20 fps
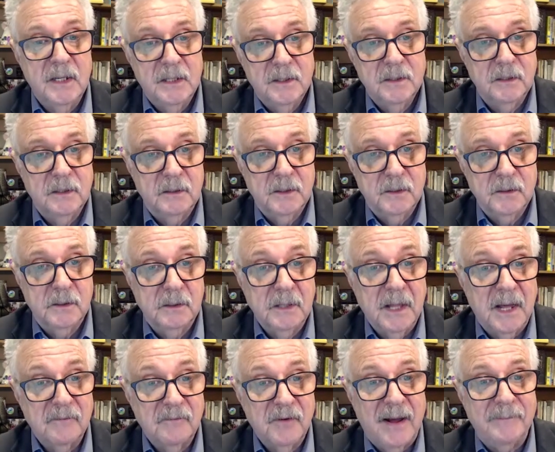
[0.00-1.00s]
There's a
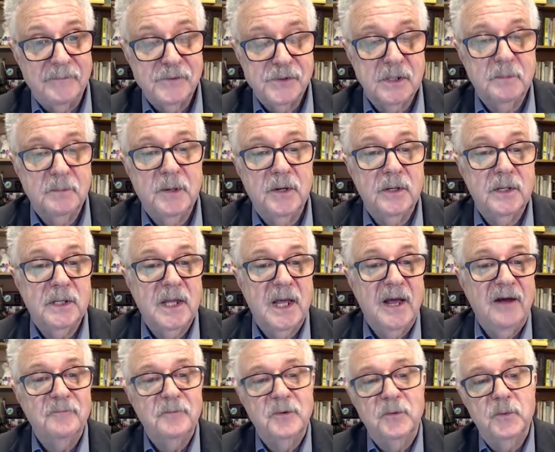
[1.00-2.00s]
lot of options parents
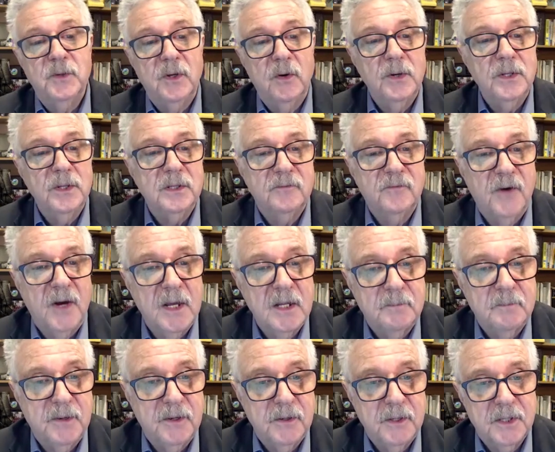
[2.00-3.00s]
have, but we always advise
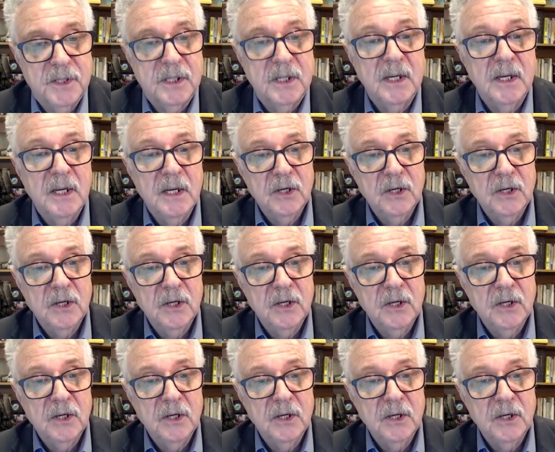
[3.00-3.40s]
parents